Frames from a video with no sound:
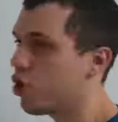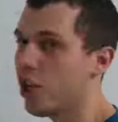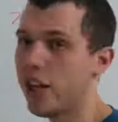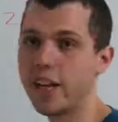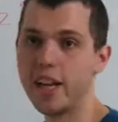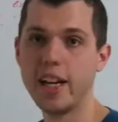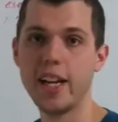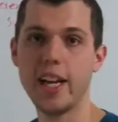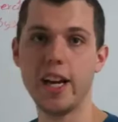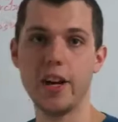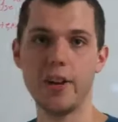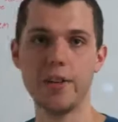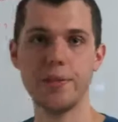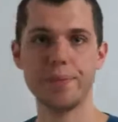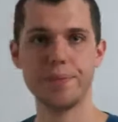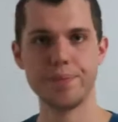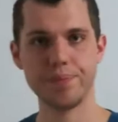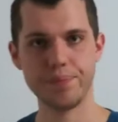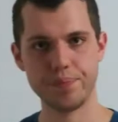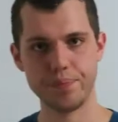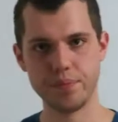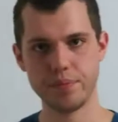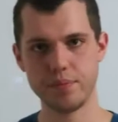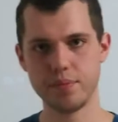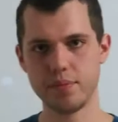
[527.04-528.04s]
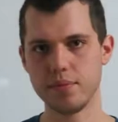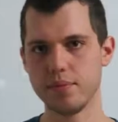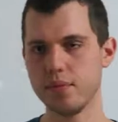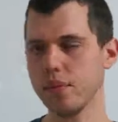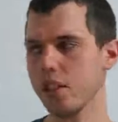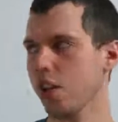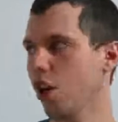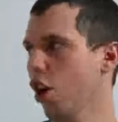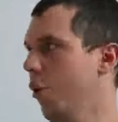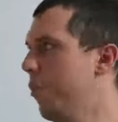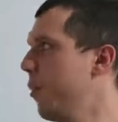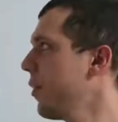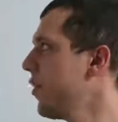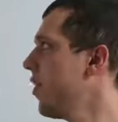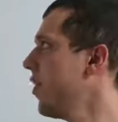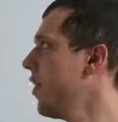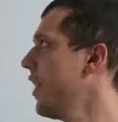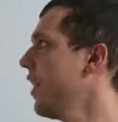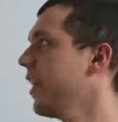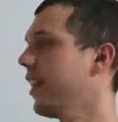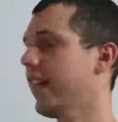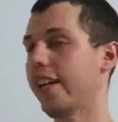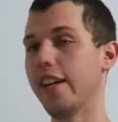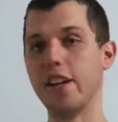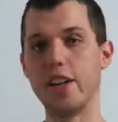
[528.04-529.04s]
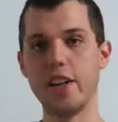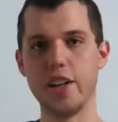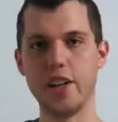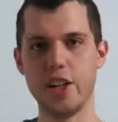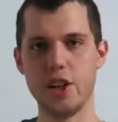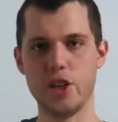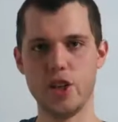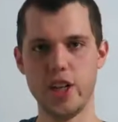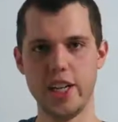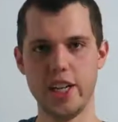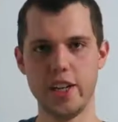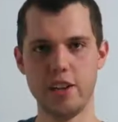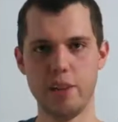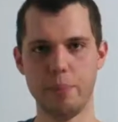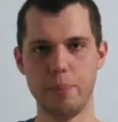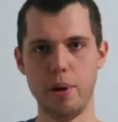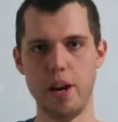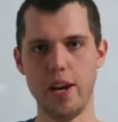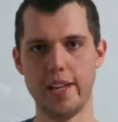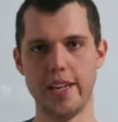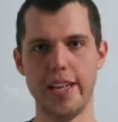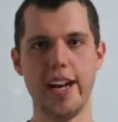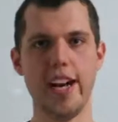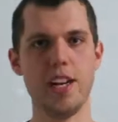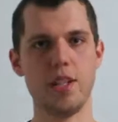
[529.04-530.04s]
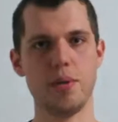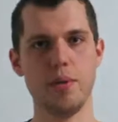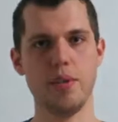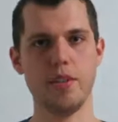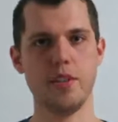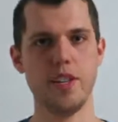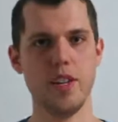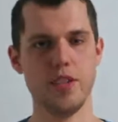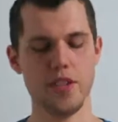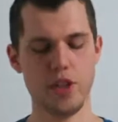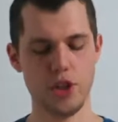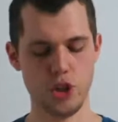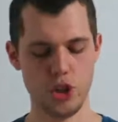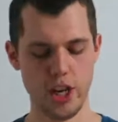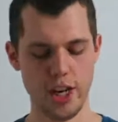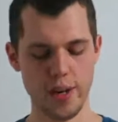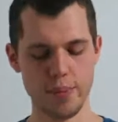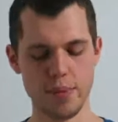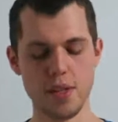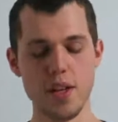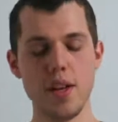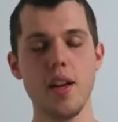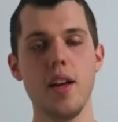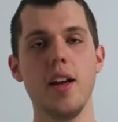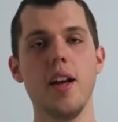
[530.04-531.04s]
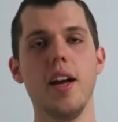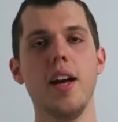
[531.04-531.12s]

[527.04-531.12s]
check it out. I'll put the link here. You can check out the podcast with Dustin James.